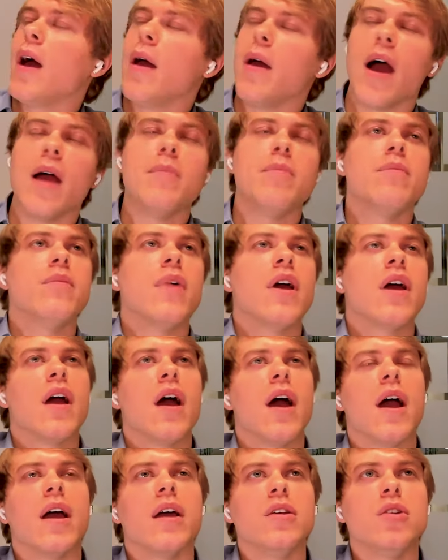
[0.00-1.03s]
I, am
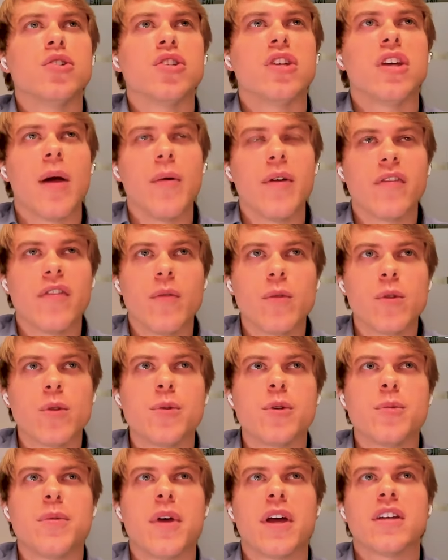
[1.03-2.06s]
uh, usually coming from the
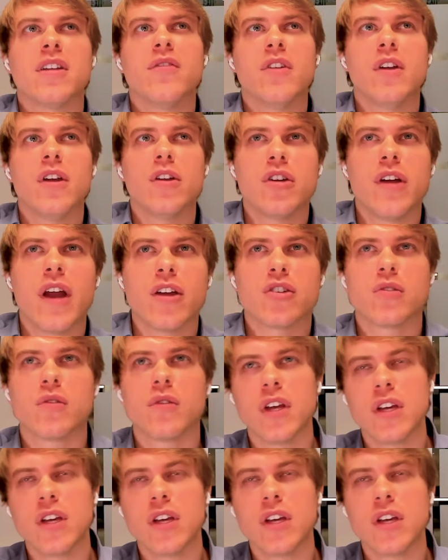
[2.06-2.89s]
perspective in international